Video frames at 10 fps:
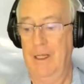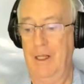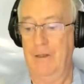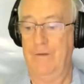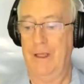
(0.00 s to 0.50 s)

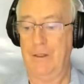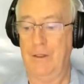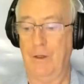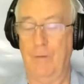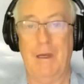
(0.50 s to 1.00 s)
And the fact that
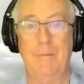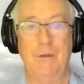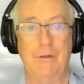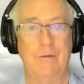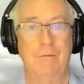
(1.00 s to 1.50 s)
it got
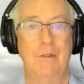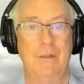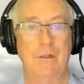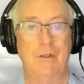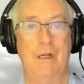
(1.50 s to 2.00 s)
published is a reason
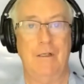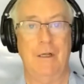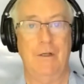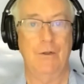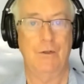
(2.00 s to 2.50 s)
to shut
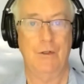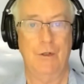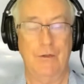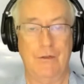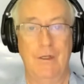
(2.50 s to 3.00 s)
down the
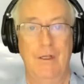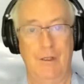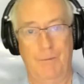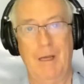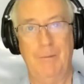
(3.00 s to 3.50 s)
journals
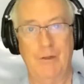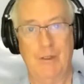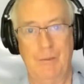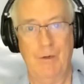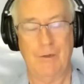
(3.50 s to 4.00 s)
that published
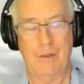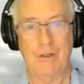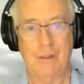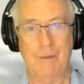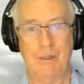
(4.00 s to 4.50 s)
it, because they
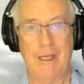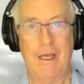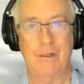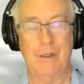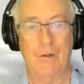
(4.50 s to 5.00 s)
simply
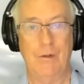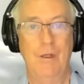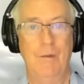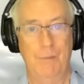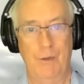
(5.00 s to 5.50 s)
can't tell
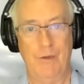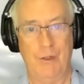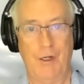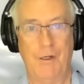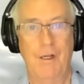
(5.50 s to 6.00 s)

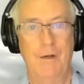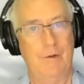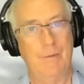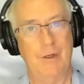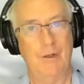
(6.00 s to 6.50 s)
bullshit
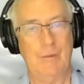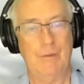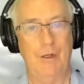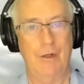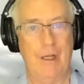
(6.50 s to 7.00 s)
from
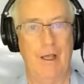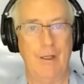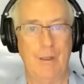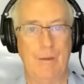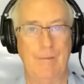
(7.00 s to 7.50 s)
sensible
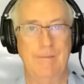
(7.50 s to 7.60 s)
argument.